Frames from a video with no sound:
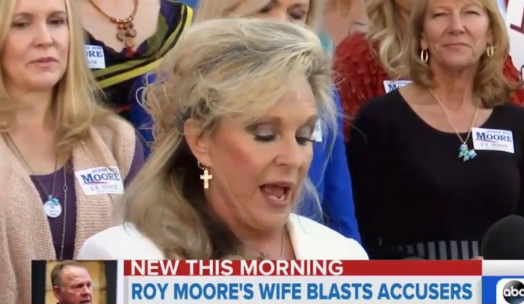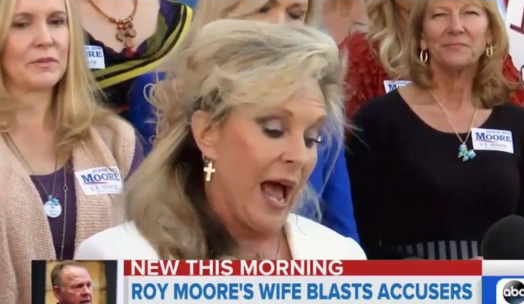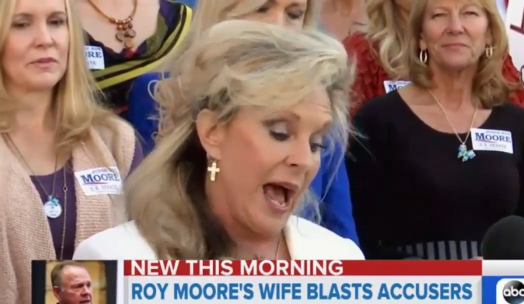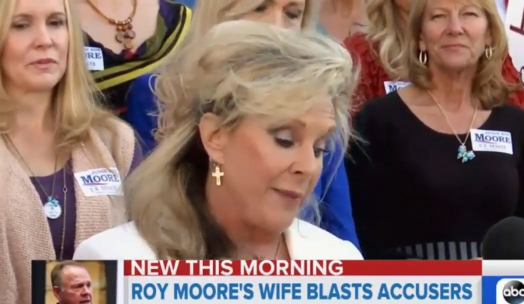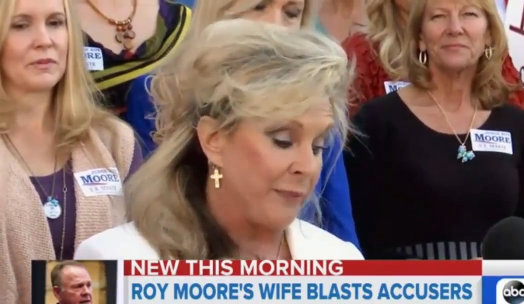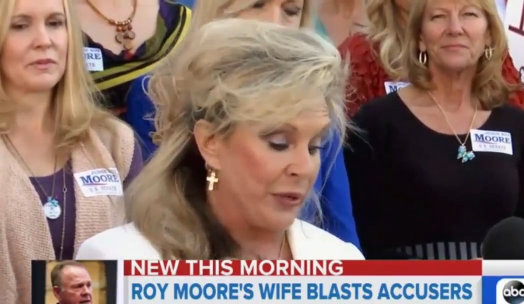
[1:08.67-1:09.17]

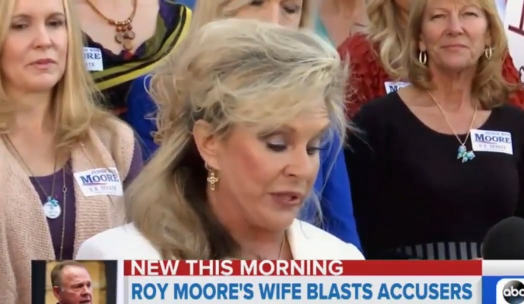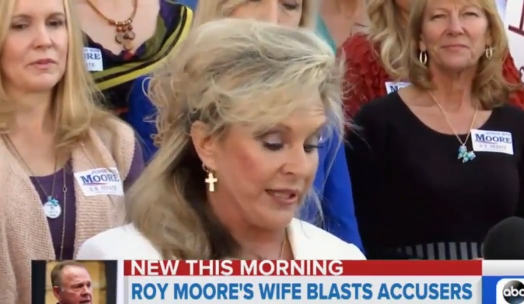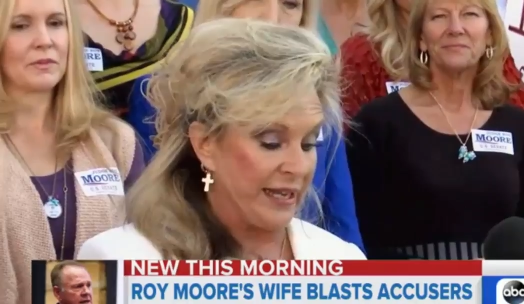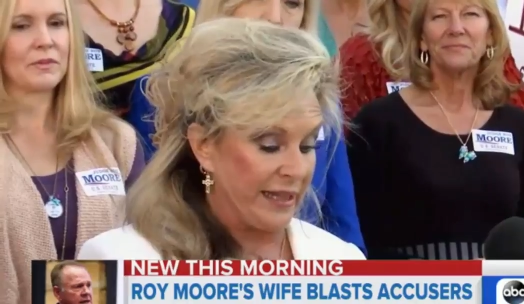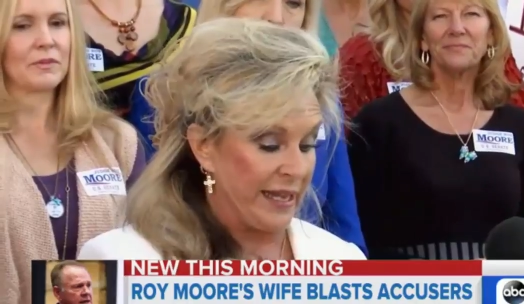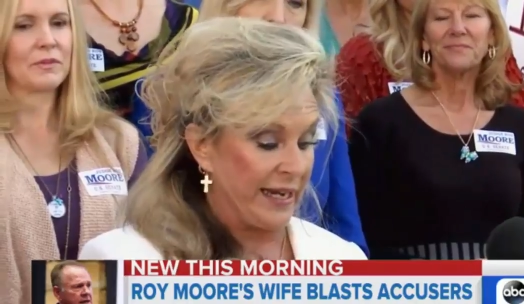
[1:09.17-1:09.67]
Speaker 1: I
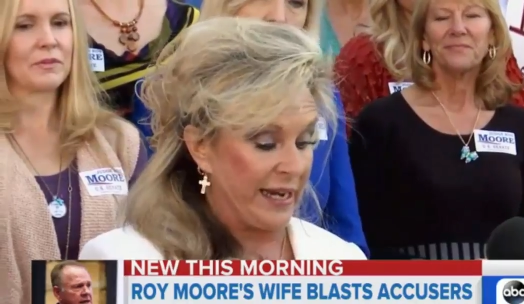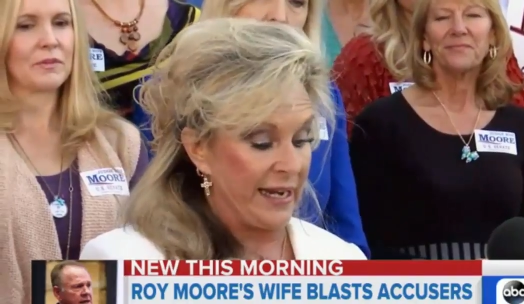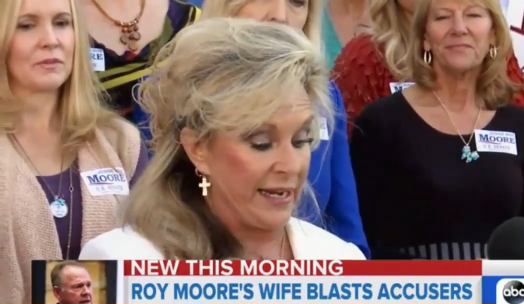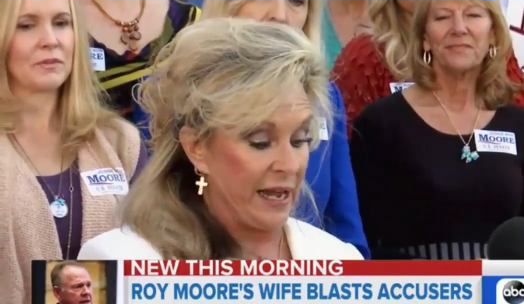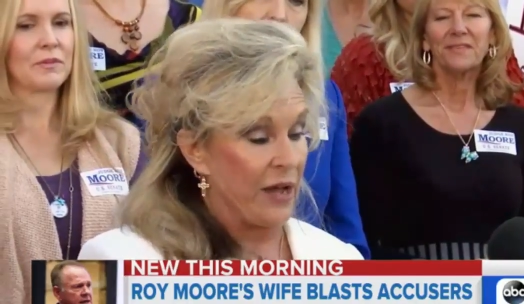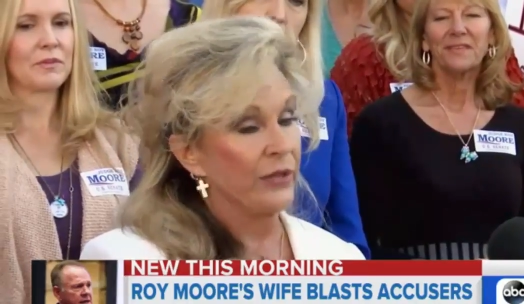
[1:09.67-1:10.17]
personally think
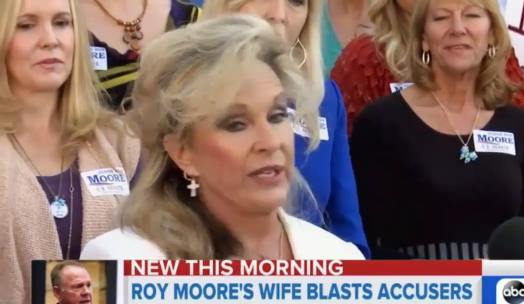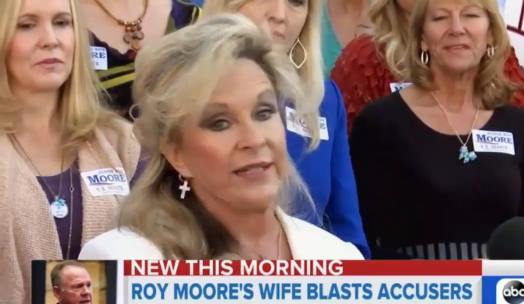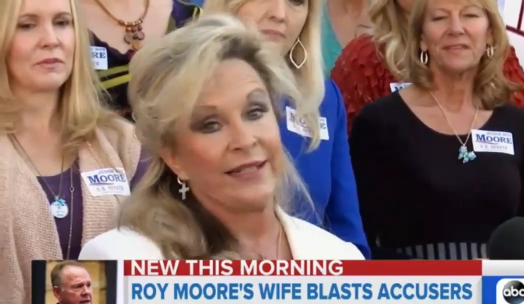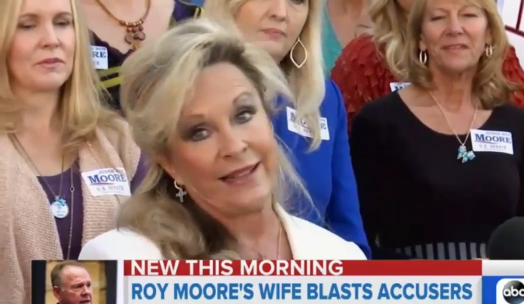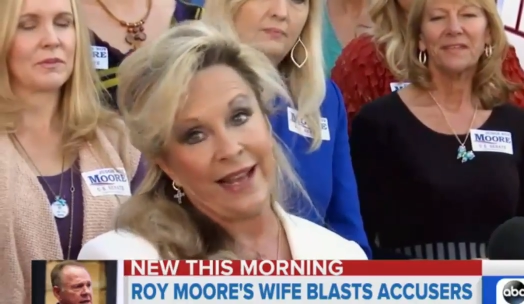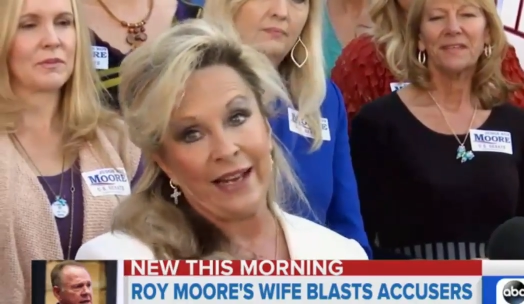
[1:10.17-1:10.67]
he owes
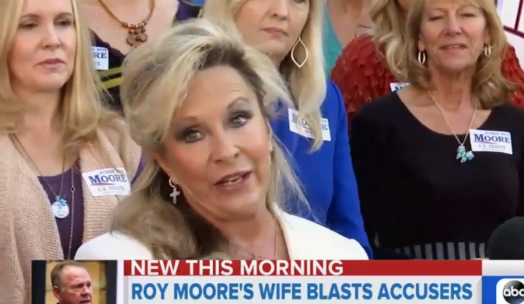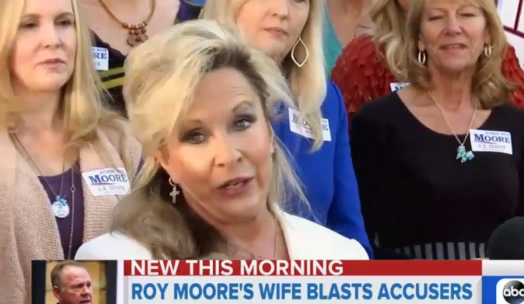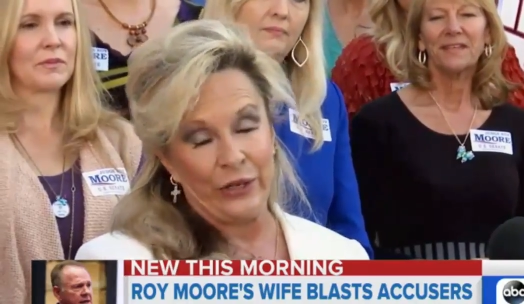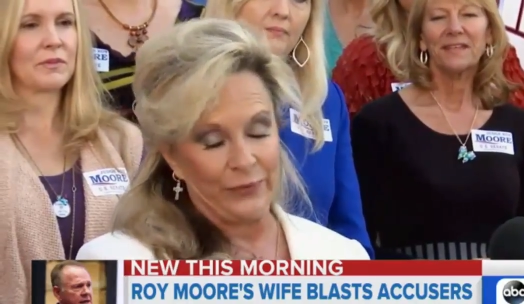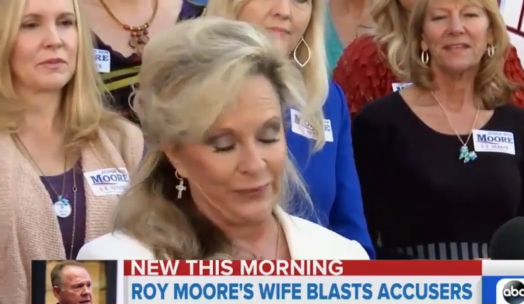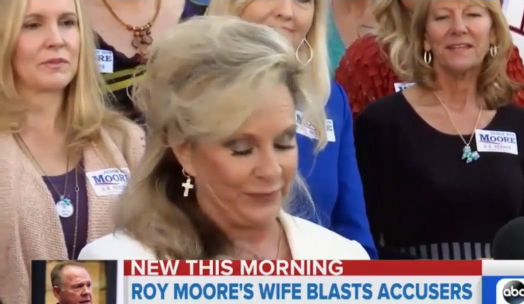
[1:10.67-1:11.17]
us a thank you.